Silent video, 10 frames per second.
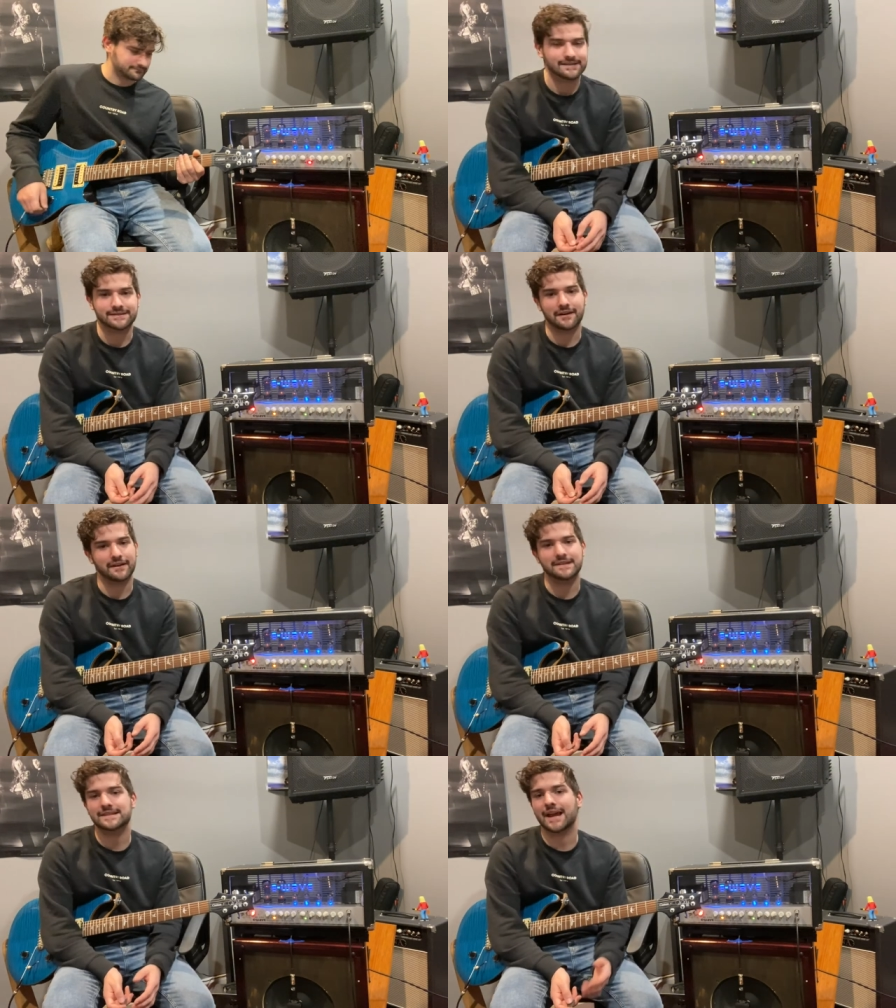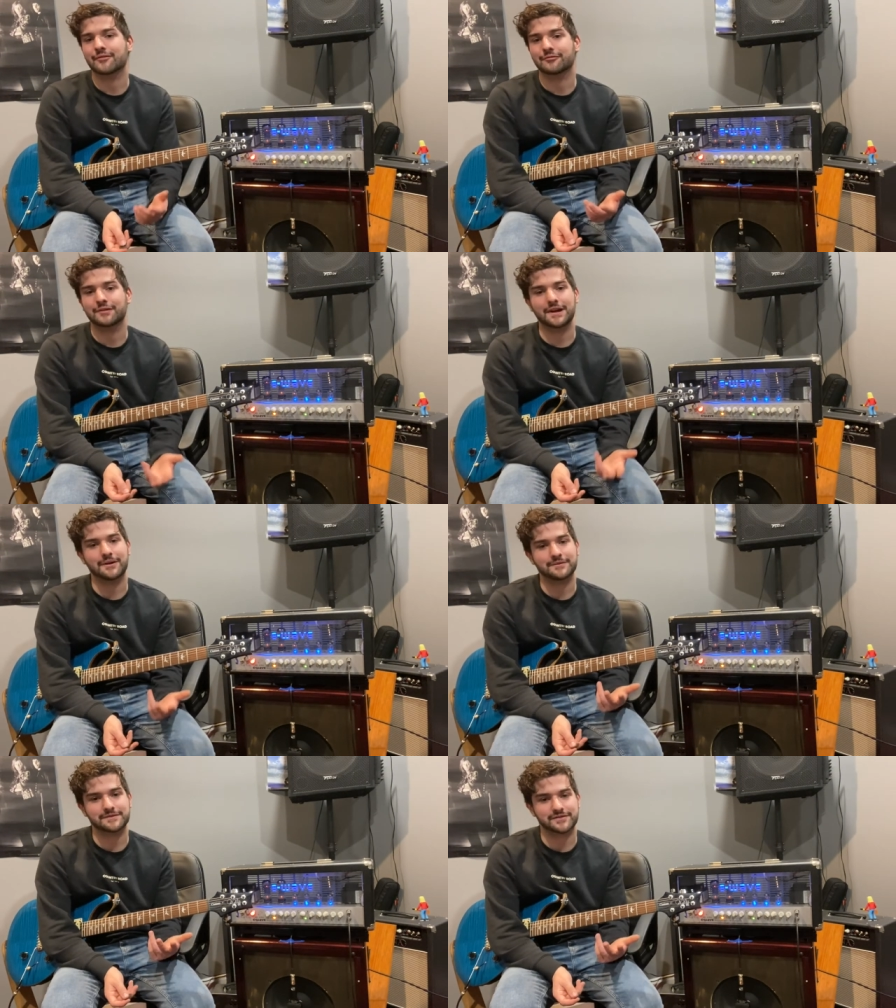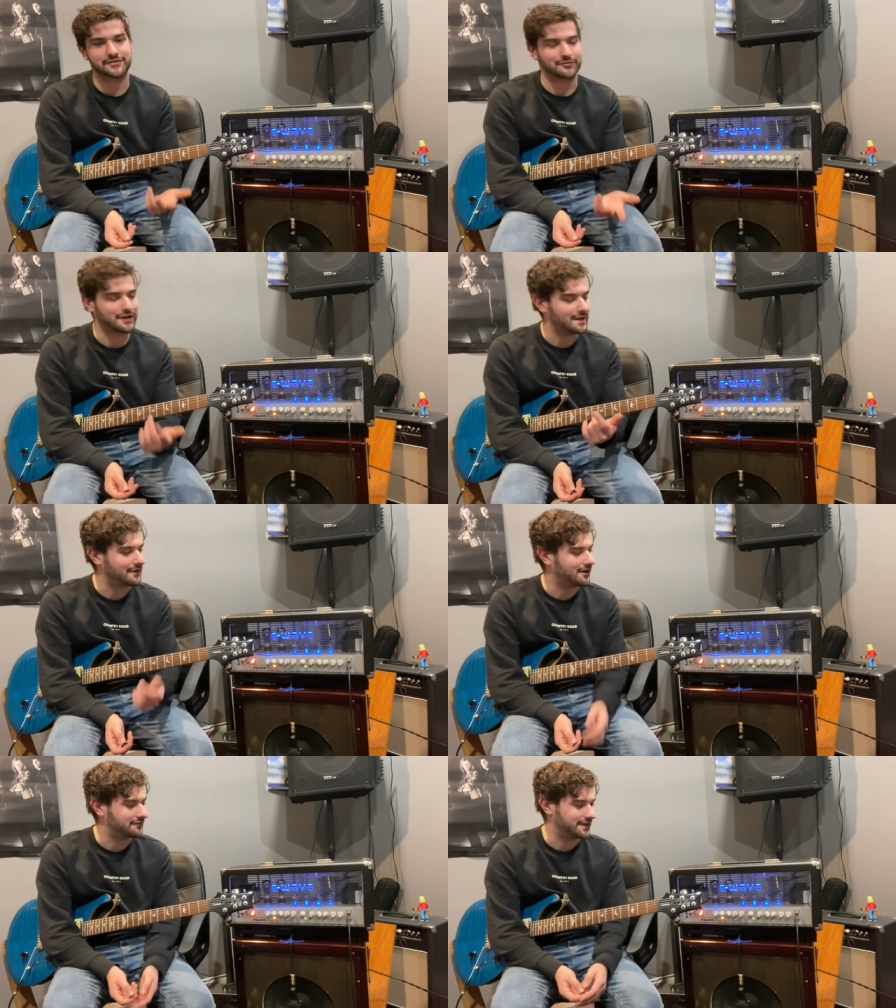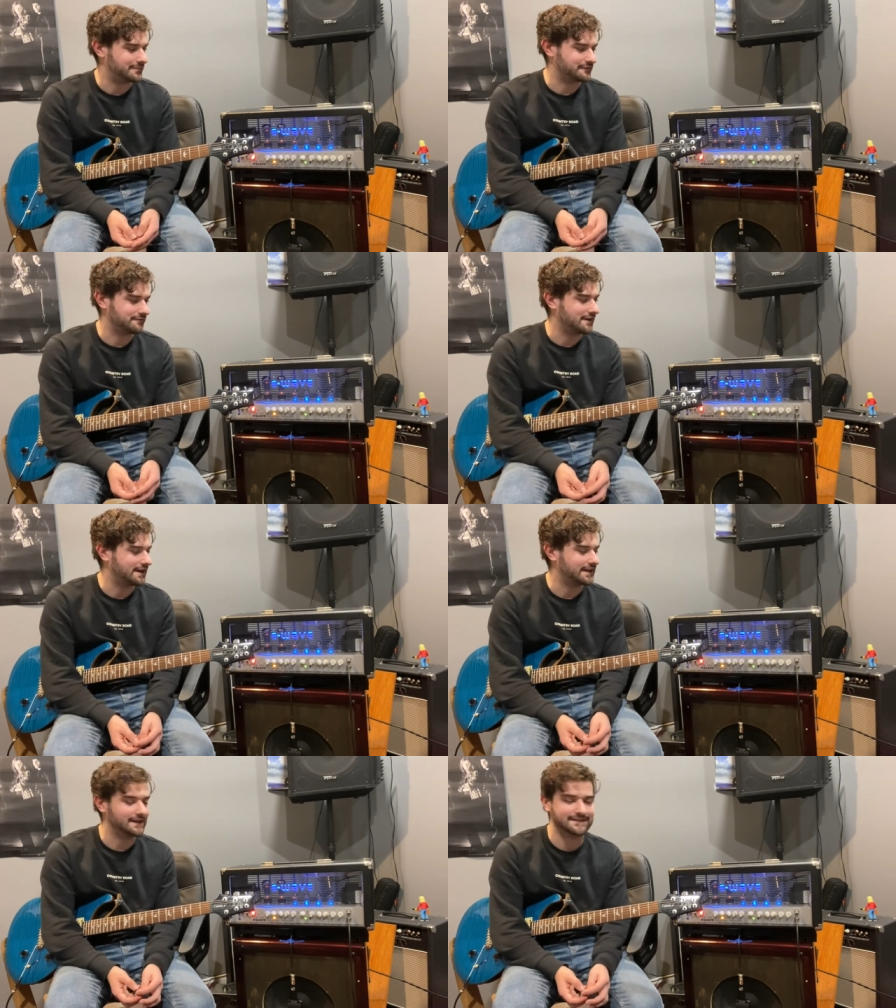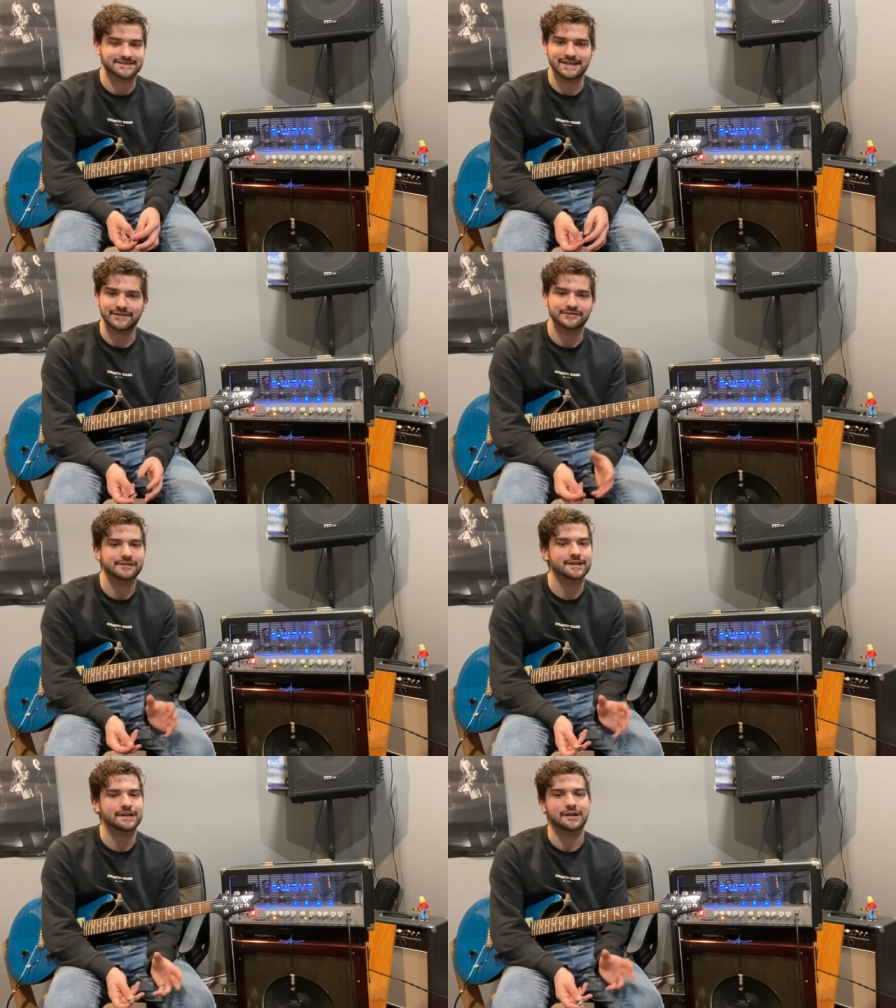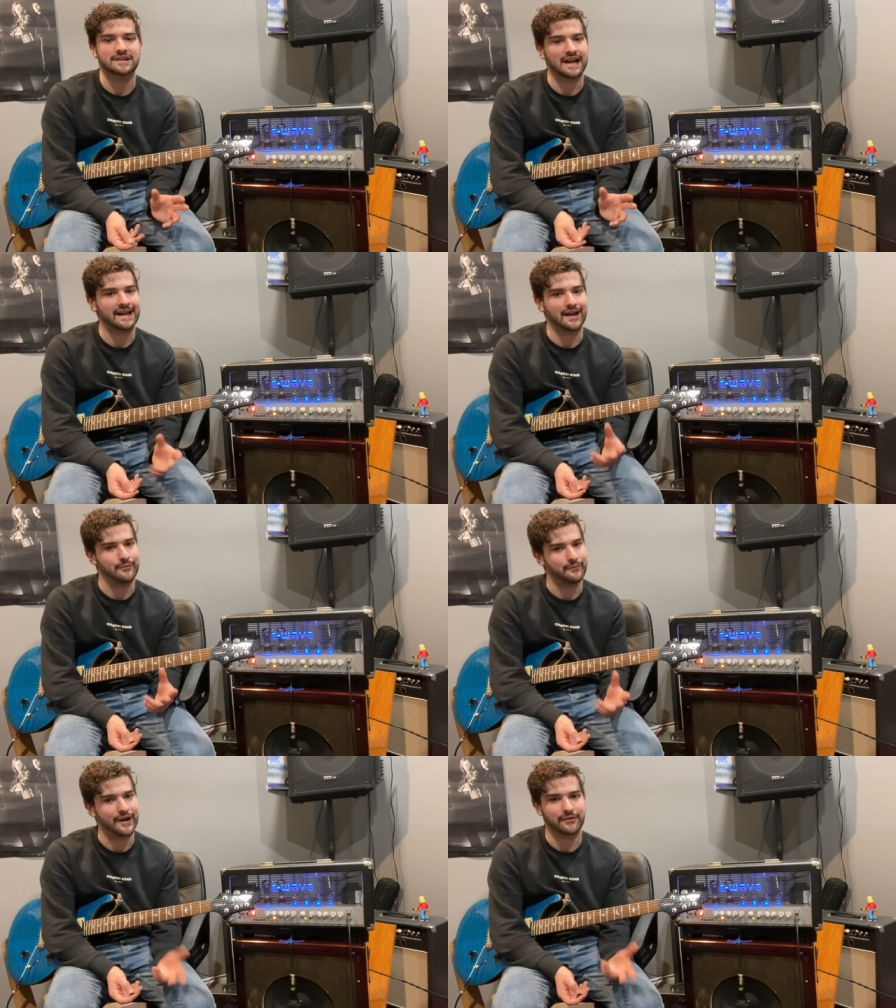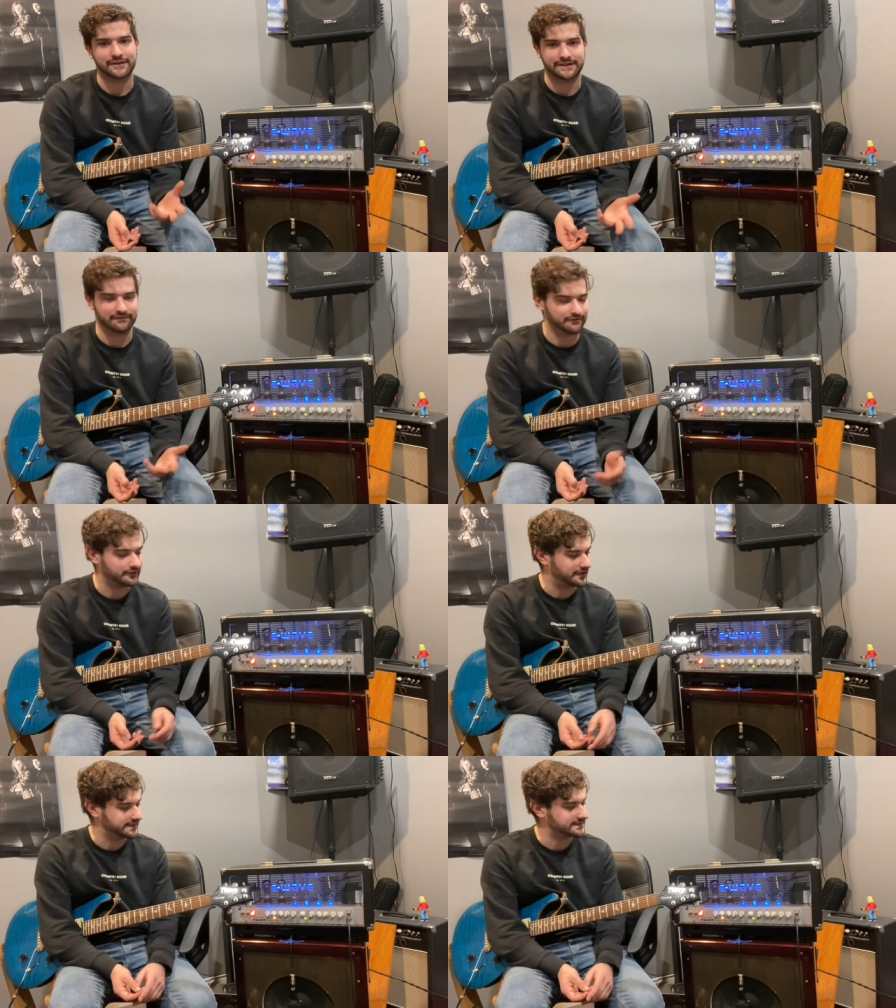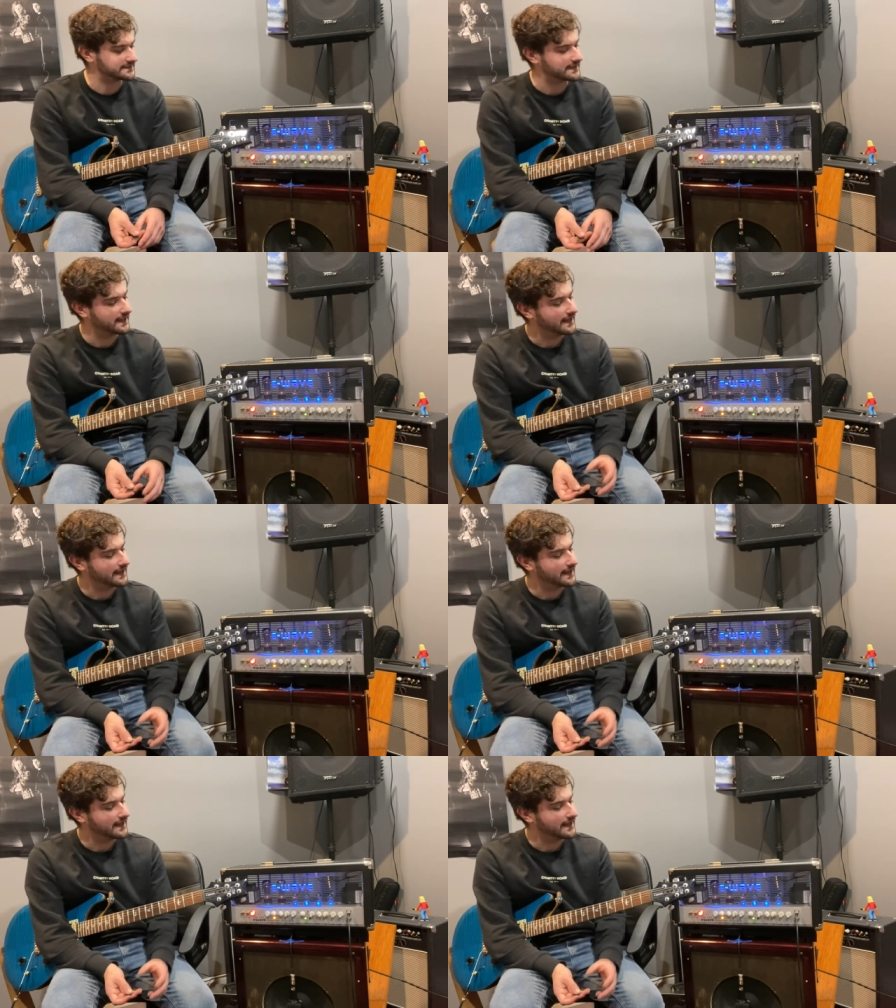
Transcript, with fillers: So it is a real screamer of an amplifier. It's definitely got that American voice.